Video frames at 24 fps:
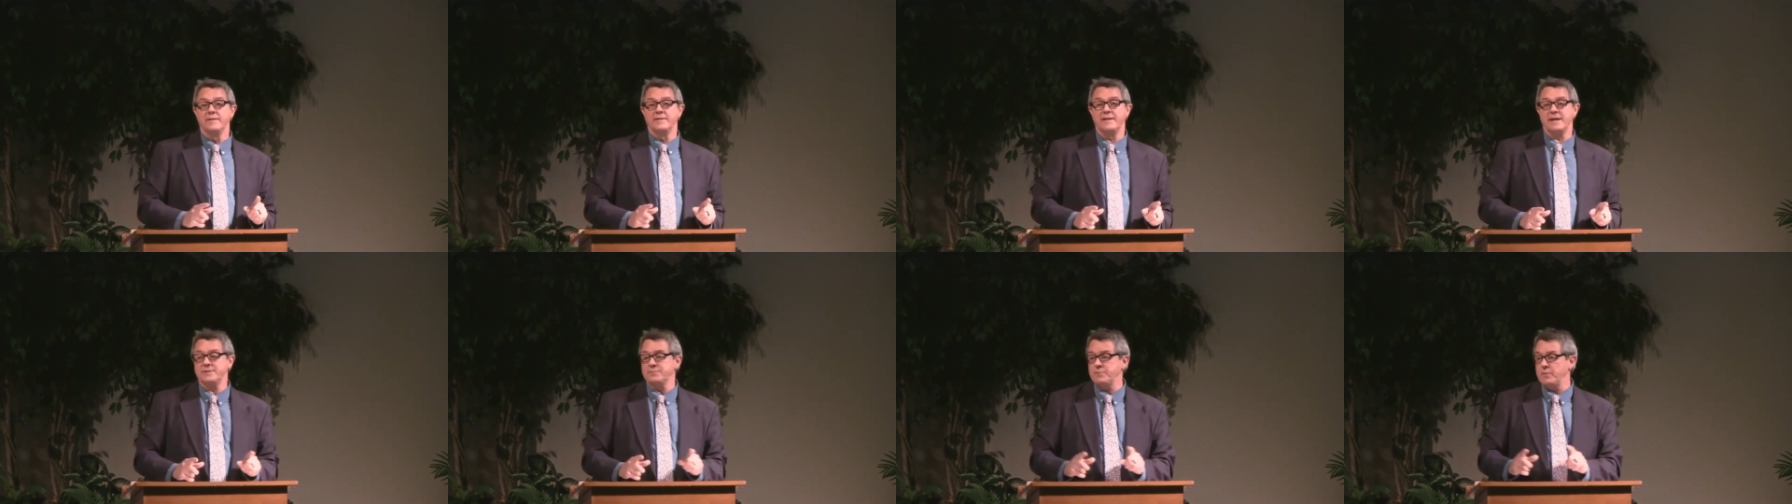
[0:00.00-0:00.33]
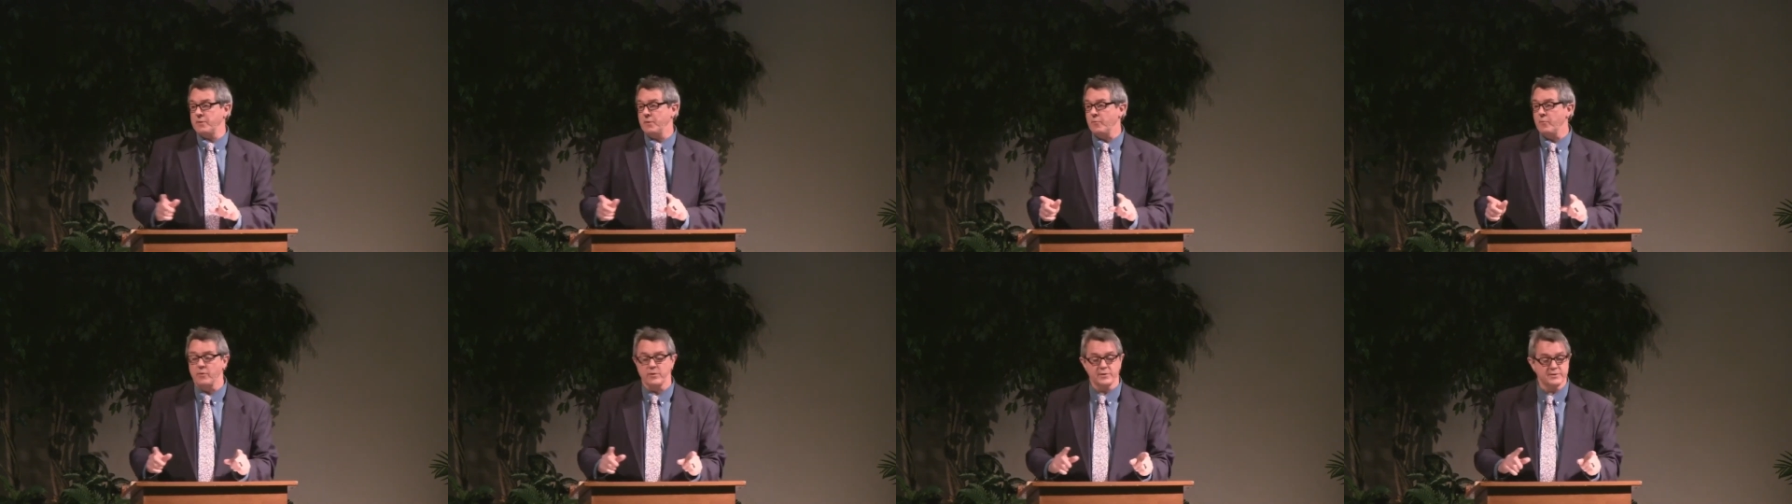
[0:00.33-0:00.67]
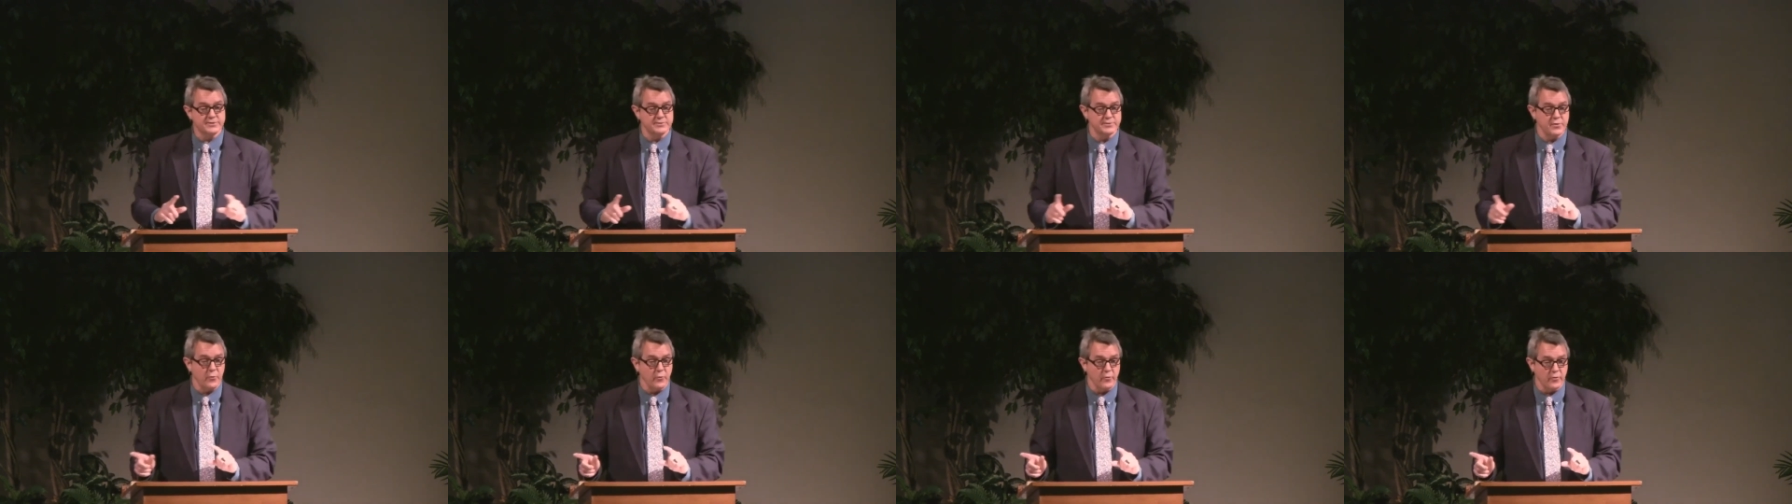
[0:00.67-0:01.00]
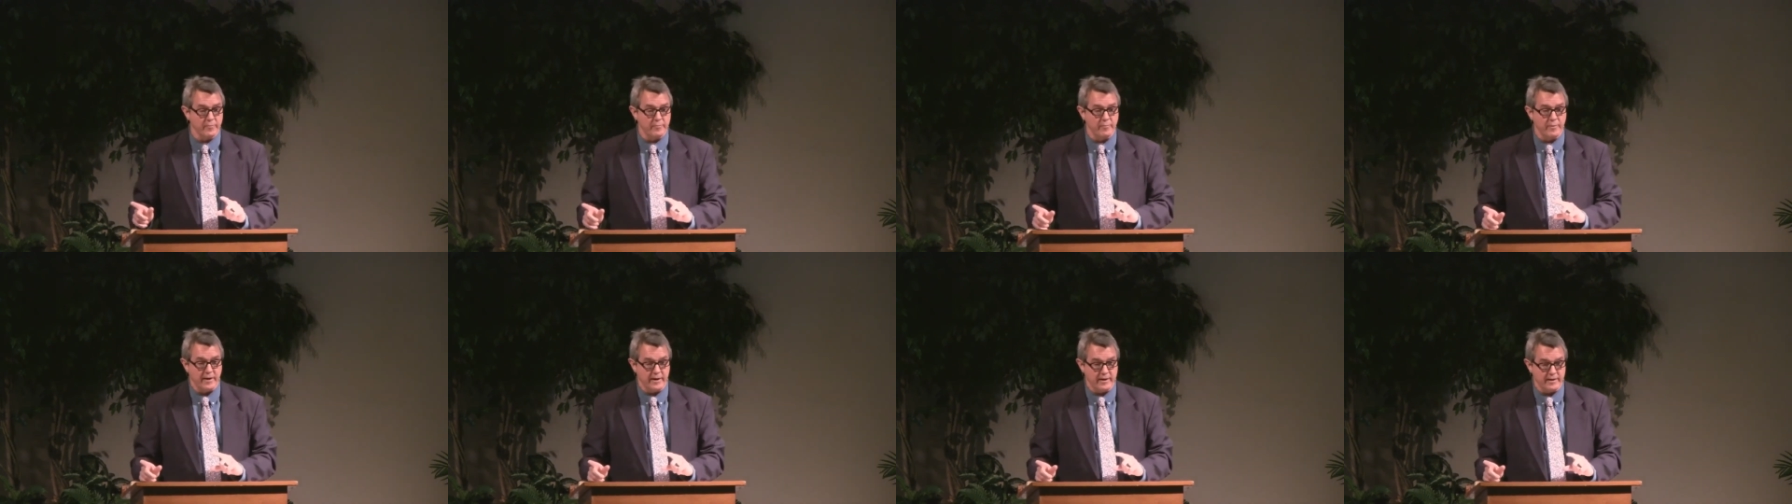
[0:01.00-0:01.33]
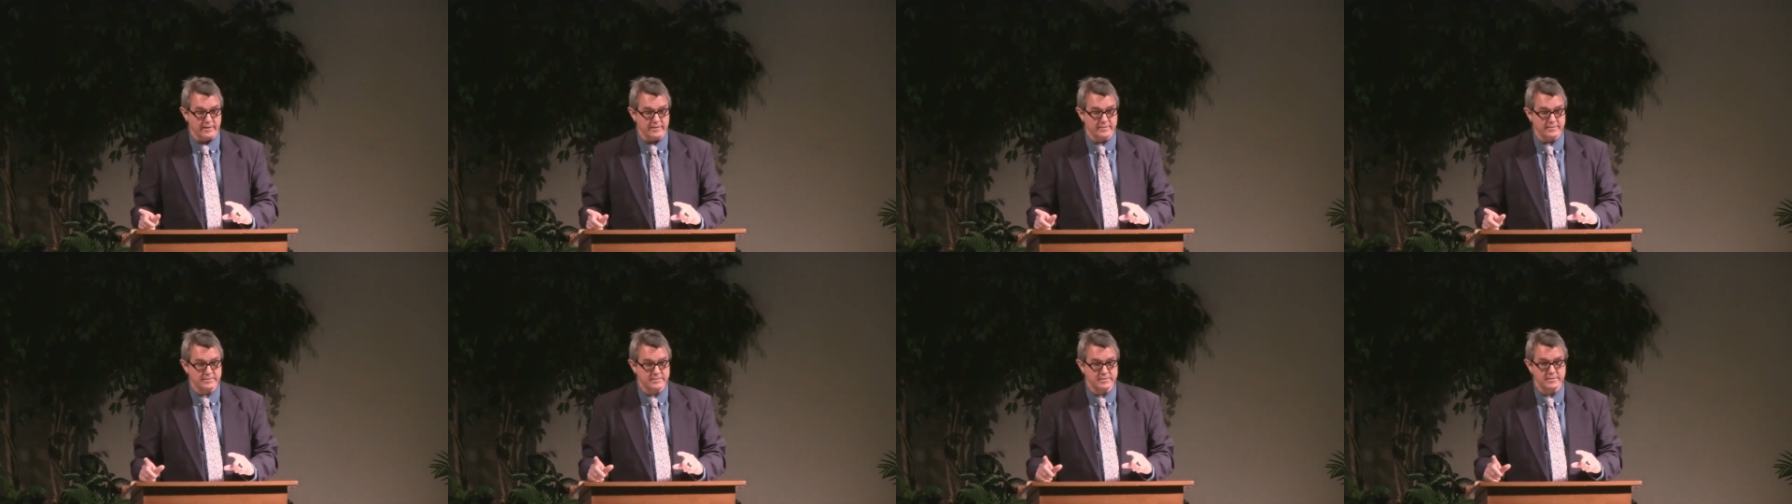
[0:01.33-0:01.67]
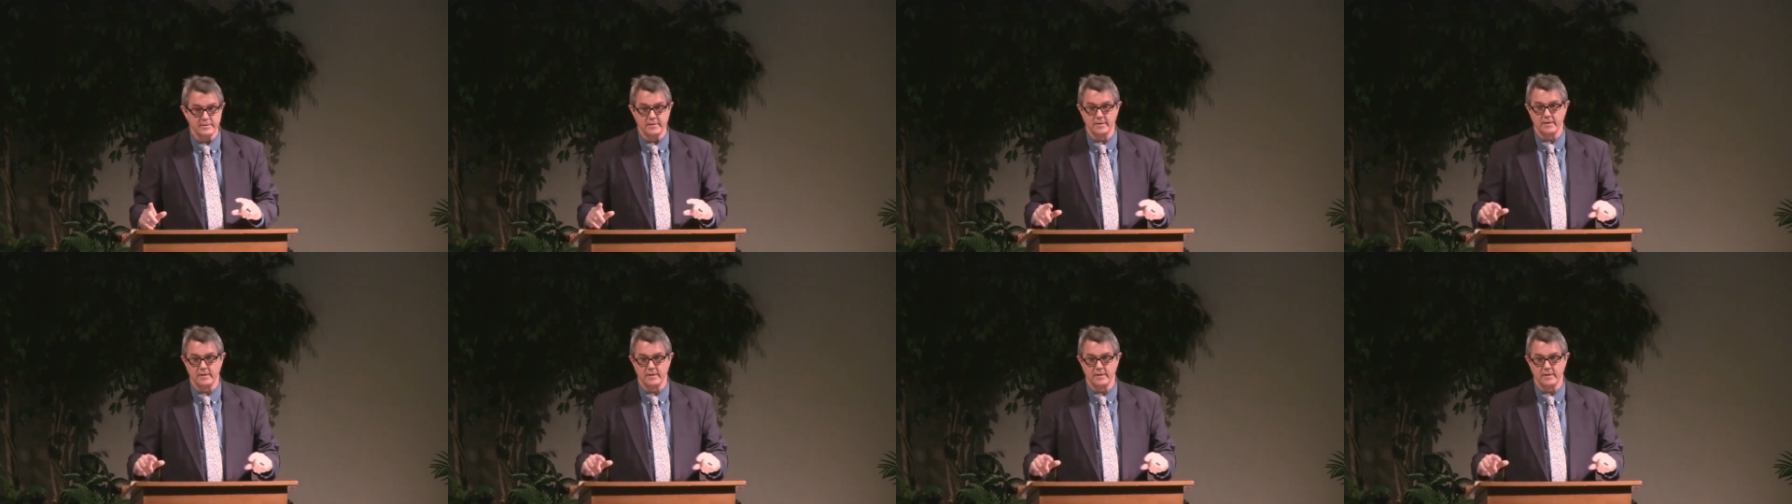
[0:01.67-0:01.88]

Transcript: That's what the word sword means.